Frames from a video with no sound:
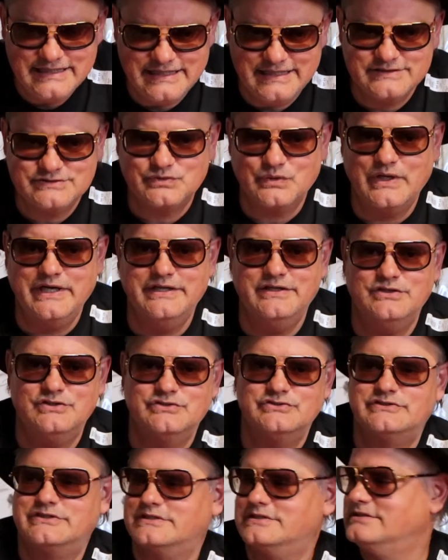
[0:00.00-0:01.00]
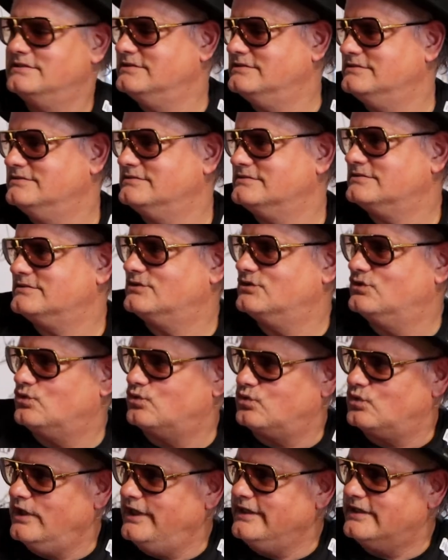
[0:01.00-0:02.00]
That's why those
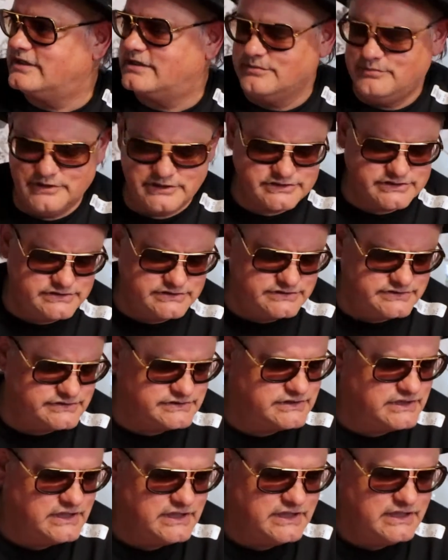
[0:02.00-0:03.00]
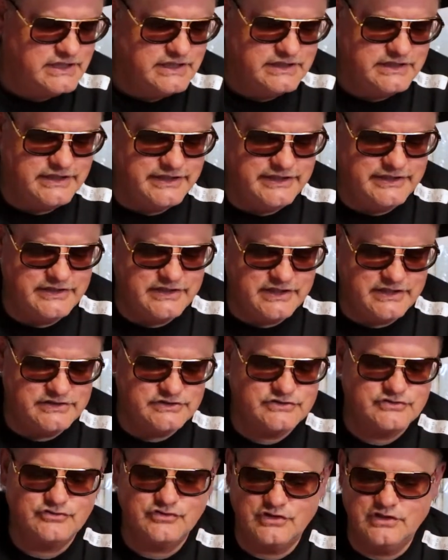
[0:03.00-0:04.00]
great commissions that he
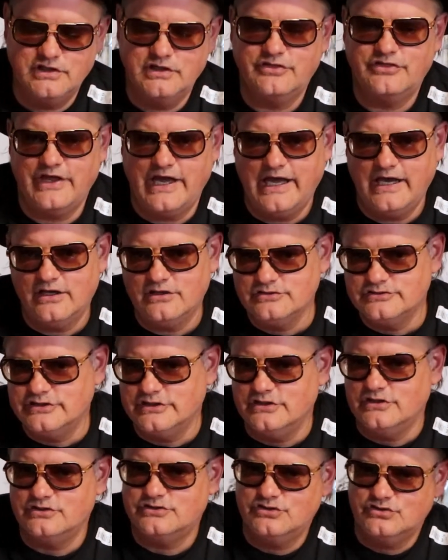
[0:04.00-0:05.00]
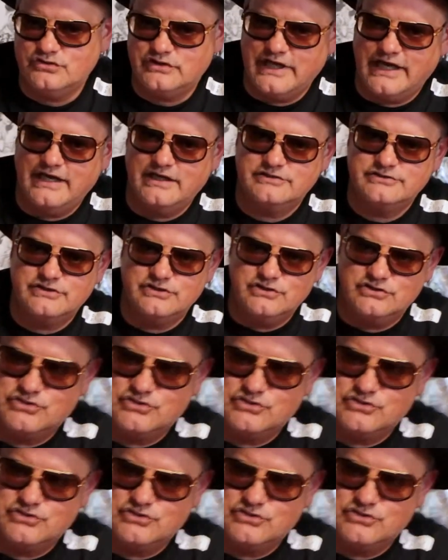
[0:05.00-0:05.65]
does for $1,000 or $2,000